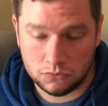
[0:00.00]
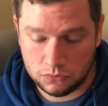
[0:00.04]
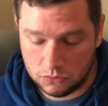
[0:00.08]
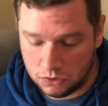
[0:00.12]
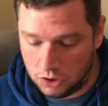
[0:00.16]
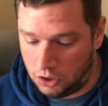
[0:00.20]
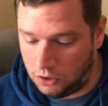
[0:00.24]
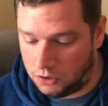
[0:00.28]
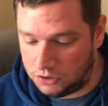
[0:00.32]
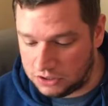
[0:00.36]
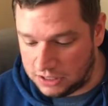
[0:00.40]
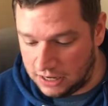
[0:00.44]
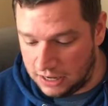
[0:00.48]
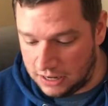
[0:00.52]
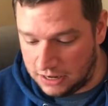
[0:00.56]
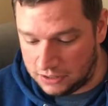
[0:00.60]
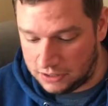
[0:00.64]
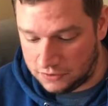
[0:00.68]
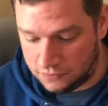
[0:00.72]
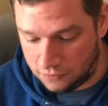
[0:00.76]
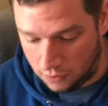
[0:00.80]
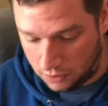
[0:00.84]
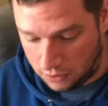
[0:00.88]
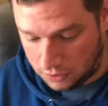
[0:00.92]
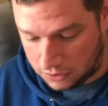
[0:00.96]
you're all set as
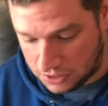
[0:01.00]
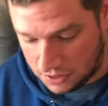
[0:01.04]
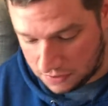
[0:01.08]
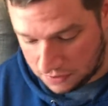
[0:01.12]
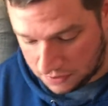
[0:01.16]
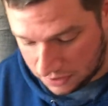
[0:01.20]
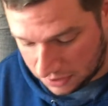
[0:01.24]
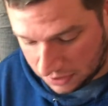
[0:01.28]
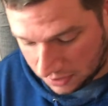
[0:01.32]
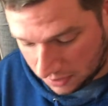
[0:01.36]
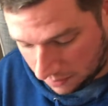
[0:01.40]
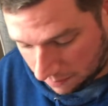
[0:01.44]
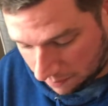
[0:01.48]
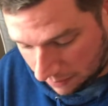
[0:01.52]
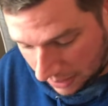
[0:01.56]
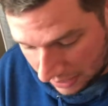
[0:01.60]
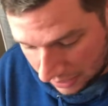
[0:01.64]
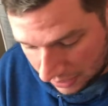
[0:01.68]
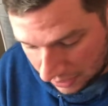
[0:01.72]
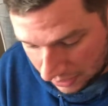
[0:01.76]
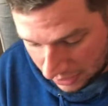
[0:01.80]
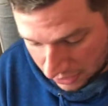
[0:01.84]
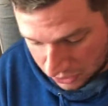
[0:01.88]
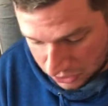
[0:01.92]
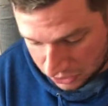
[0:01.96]
far as the bank
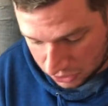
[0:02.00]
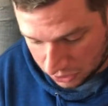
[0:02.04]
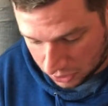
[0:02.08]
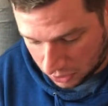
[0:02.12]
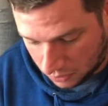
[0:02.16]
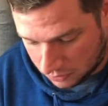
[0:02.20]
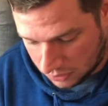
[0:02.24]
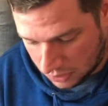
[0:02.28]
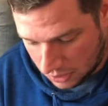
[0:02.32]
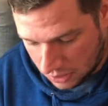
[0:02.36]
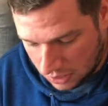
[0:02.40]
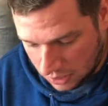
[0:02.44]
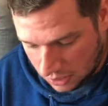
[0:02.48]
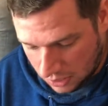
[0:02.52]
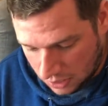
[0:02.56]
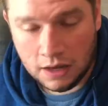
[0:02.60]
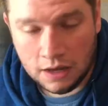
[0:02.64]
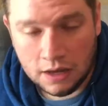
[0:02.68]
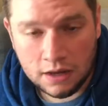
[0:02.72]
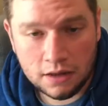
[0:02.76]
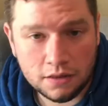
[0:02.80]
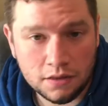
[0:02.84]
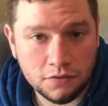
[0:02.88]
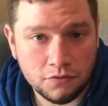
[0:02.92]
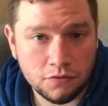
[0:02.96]
connection goes.
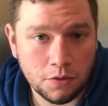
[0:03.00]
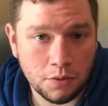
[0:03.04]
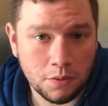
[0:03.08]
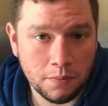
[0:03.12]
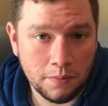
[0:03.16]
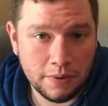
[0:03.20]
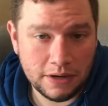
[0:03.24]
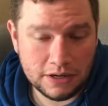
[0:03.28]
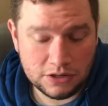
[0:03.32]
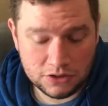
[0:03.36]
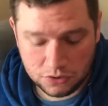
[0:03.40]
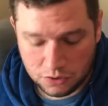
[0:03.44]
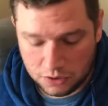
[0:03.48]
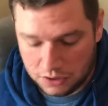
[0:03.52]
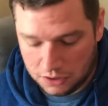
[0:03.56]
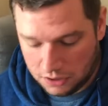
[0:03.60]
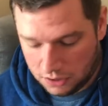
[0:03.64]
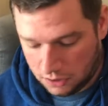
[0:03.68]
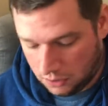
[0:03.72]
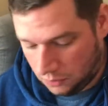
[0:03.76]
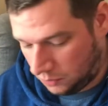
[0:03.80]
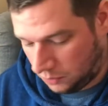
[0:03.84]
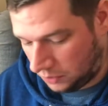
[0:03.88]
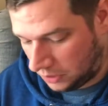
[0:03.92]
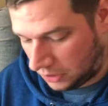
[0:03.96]
Then from the main screen
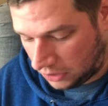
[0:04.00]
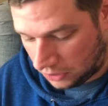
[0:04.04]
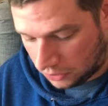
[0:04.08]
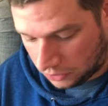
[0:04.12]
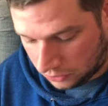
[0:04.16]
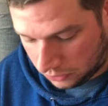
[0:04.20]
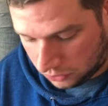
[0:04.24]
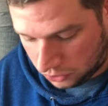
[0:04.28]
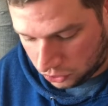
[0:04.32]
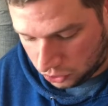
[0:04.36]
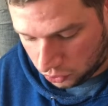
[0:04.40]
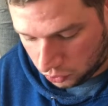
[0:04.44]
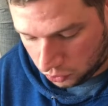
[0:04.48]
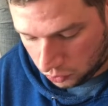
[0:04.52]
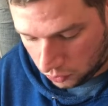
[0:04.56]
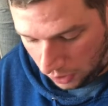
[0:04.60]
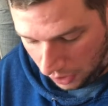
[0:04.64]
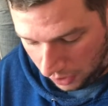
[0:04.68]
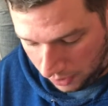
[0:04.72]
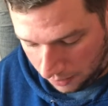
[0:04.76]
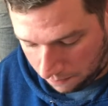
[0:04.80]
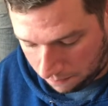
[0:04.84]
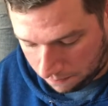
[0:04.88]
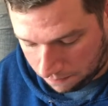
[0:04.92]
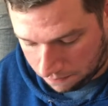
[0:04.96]
here, we're going
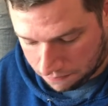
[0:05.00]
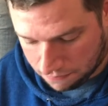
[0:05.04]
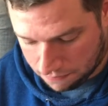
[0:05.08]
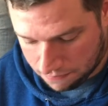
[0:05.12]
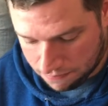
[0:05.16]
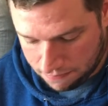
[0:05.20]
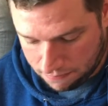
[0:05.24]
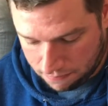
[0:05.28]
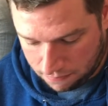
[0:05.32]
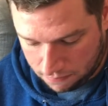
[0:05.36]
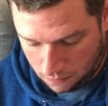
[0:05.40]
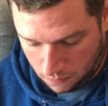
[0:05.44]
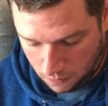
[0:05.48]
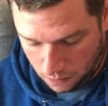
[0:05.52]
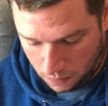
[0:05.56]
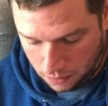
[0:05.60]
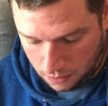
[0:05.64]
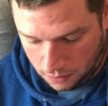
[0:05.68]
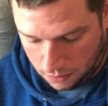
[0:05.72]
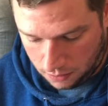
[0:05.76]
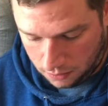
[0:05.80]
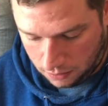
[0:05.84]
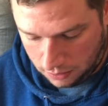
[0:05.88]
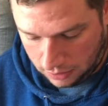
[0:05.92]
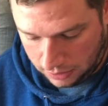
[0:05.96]
to,
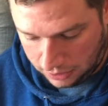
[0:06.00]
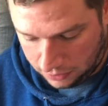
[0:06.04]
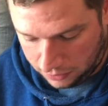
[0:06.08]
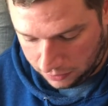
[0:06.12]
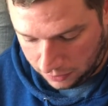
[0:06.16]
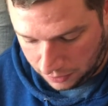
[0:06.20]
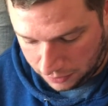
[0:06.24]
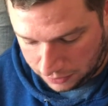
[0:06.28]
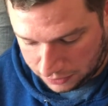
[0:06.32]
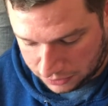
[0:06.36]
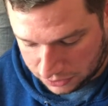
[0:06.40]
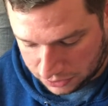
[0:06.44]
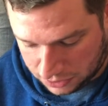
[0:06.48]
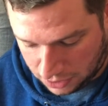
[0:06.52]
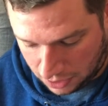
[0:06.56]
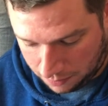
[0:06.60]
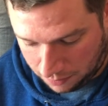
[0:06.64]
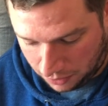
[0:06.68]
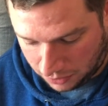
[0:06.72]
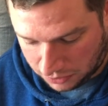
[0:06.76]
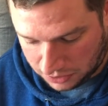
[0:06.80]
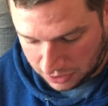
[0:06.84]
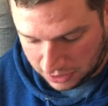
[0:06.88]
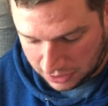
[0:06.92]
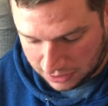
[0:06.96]
here on this top
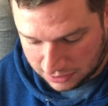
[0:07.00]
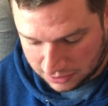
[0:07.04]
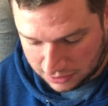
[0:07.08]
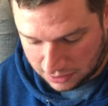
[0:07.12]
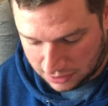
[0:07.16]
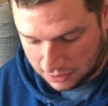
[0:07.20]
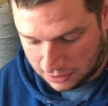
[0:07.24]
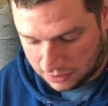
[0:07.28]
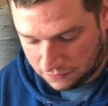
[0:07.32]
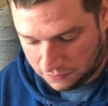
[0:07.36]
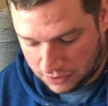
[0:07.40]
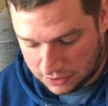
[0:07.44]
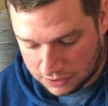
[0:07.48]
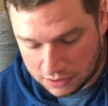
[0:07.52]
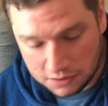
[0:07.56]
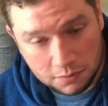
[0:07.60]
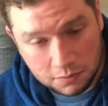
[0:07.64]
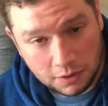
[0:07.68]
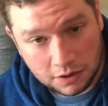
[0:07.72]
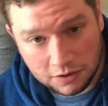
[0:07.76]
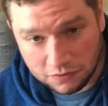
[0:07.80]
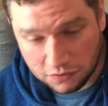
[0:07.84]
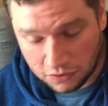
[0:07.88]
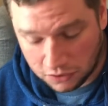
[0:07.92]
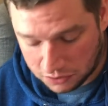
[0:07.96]
actually has invest in my
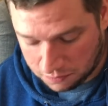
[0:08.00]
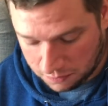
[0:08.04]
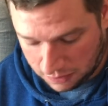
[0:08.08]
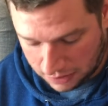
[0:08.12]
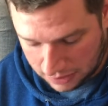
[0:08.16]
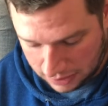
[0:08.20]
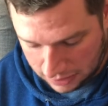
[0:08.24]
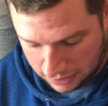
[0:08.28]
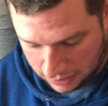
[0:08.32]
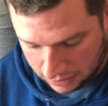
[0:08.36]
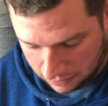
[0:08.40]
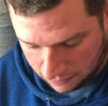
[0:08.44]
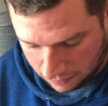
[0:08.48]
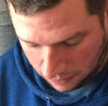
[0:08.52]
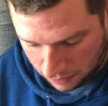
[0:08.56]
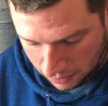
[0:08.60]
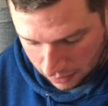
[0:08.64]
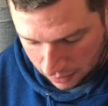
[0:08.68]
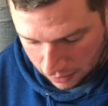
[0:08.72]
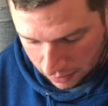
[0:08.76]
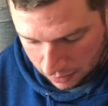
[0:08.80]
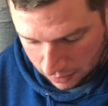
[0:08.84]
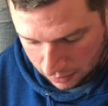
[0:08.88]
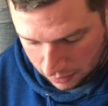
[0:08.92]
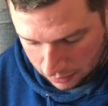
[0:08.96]
first pie.
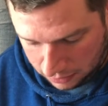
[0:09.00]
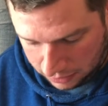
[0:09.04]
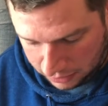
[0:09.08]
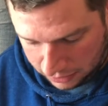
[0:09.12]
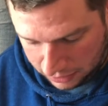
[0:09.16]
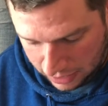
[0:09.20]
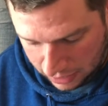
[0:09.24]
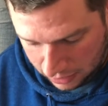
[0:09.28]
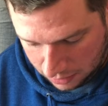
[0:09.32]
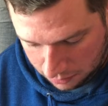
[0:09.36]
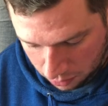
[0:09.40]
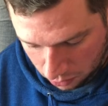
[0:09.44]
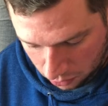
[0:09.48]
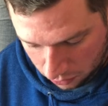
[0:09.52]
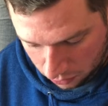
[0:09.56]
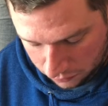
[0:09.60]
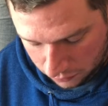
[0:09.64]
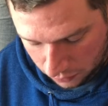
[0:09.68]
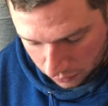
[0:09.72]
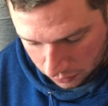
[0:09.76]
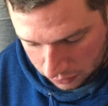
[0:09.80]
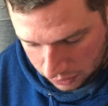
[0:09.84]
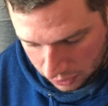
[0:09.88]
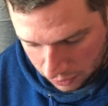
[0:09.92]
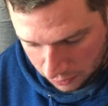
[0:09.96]
Click add
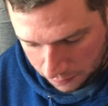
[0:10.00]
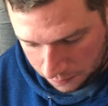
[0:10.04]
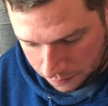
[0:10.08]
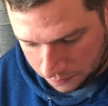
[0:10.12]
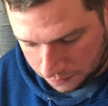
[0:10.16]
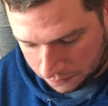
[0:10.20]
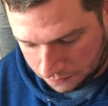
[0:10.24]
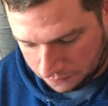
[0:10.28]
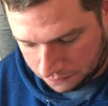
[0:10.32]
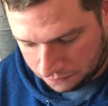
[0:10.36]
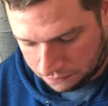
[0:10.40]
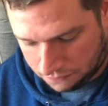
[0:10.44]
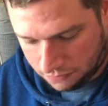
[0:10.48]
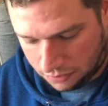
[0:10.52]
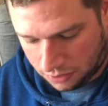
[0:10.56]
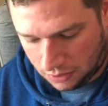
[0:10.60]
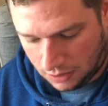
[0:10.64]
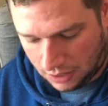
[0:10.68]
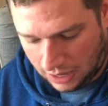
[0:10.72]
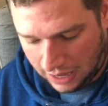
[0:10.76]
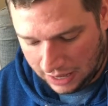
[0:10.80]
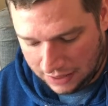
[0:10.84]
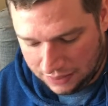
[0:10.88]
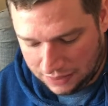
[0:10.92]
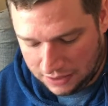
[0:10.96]
portfolio.
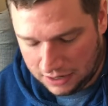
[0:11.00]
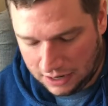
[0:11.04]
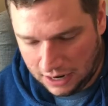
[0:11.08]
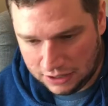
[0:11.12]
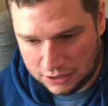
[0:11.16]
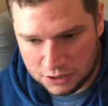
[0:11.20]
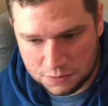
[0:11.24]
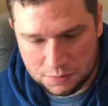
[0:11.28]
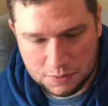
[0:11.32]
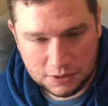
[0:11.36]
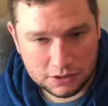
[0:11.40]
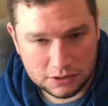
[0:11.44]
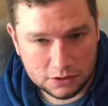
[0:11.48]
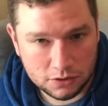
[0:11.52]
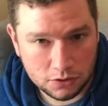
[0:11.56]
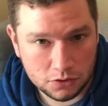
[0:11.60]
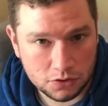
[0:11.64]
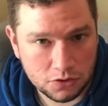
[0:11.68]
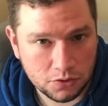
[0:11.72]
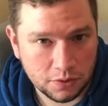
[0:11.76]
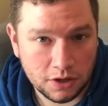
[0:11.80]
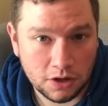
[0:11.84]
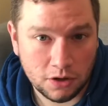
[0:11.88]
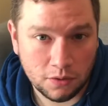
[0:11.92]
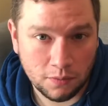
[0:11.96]
And then I just picked those
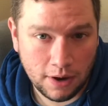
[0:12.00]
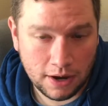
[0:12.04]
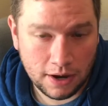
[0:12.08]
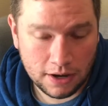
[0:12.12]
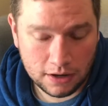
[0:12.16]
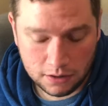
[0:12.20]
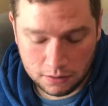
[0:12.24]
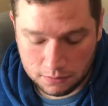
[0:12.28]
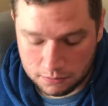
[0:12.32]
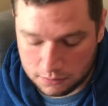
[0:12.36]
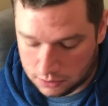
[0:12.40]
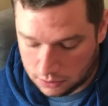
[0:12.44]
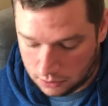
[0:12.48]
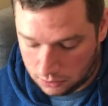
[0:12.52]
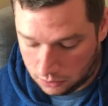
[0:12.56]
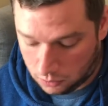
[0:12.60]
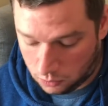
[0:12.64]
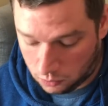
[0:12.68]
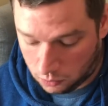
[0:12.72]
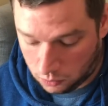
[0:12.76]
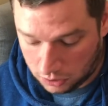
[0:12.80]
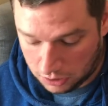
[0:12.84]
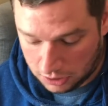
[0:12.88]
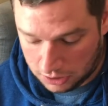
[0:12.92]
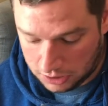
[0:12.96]
3 at random, so
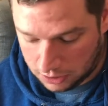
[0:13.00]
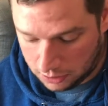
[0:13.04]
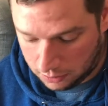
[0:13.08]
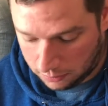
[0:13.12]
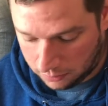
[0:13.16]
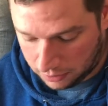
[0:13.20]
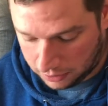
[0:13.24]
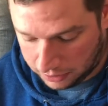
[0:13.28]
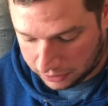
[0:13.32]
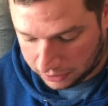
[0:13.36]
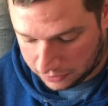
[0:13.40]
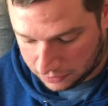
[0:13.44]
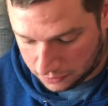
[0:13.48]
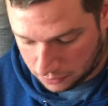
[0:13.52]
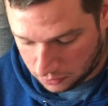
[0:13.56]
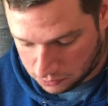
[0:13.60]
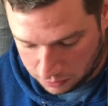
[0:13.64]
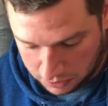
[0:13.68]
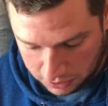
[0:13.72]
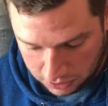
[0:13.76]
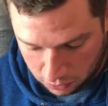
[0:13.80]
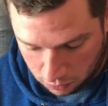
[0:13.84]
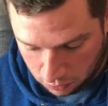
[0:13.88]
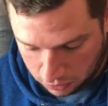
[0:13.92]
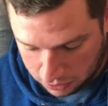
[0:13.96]
we're gonna end up deleting those, but
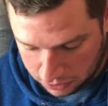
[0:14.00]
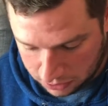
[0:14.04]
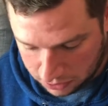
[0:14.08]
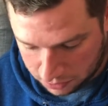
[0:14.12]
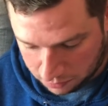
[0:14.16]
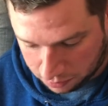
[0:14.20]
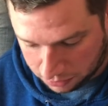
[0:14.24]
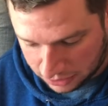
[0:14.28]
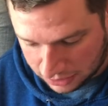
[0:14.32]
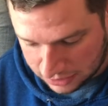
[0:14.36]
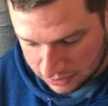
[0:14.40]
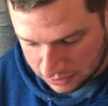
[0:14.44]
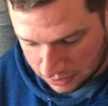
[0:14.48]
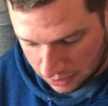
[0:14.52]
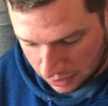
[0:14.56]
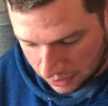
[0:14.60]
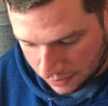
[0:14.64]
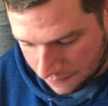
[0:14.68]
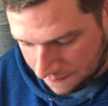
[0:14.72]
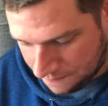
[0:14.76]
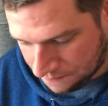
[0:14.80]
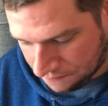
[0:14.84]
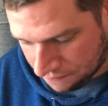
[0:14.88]
here you wanna hit the plus sign.